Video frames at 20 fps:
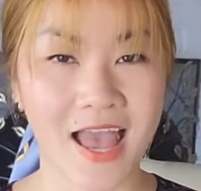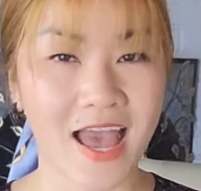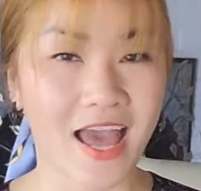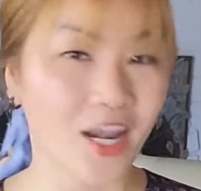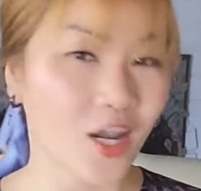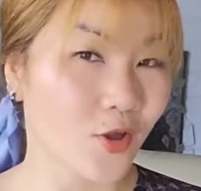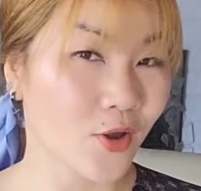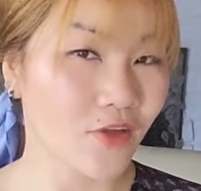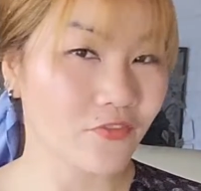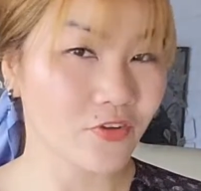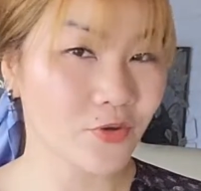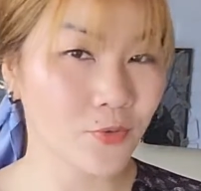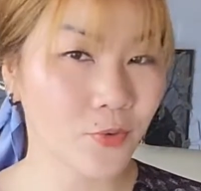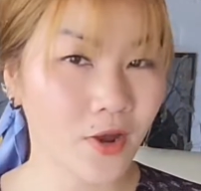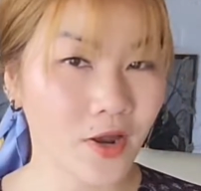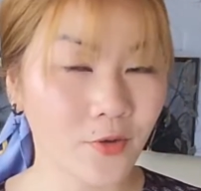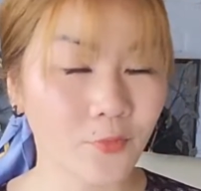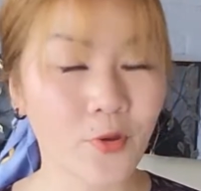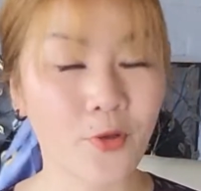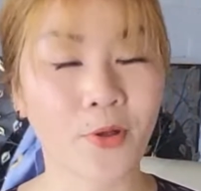Hello
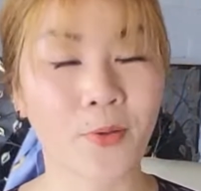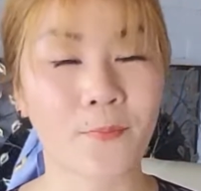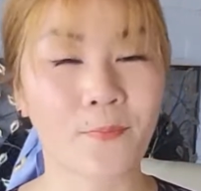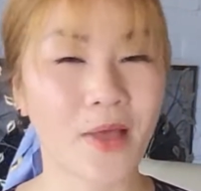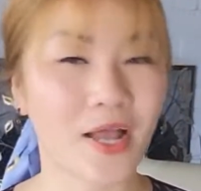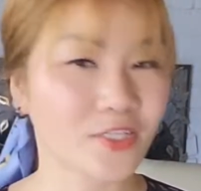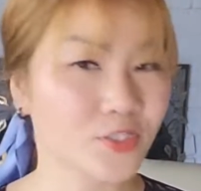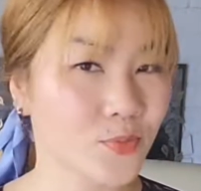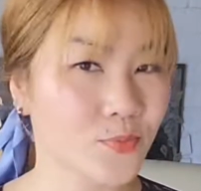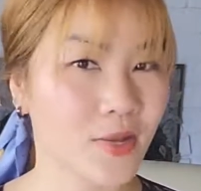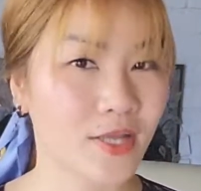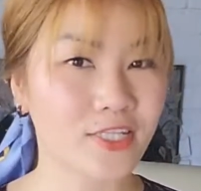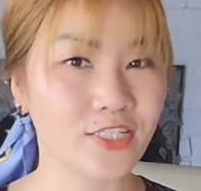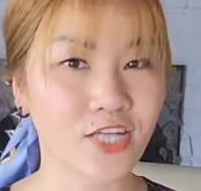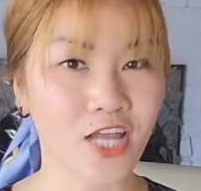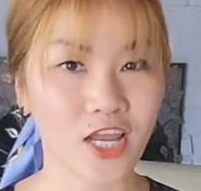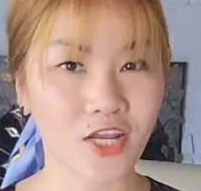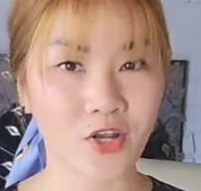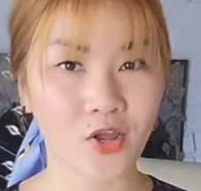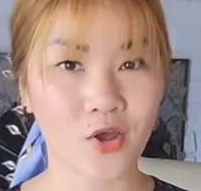everyone, welcome back to my
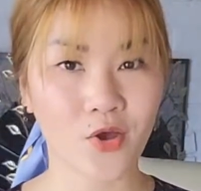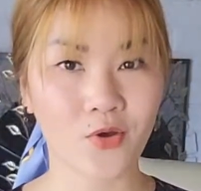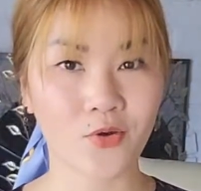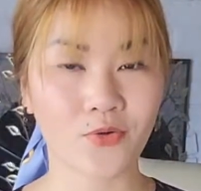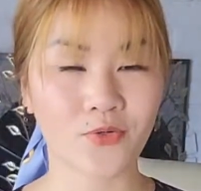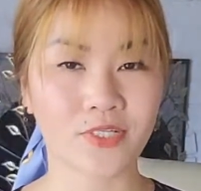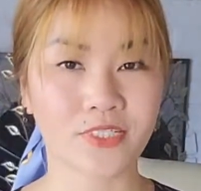channel.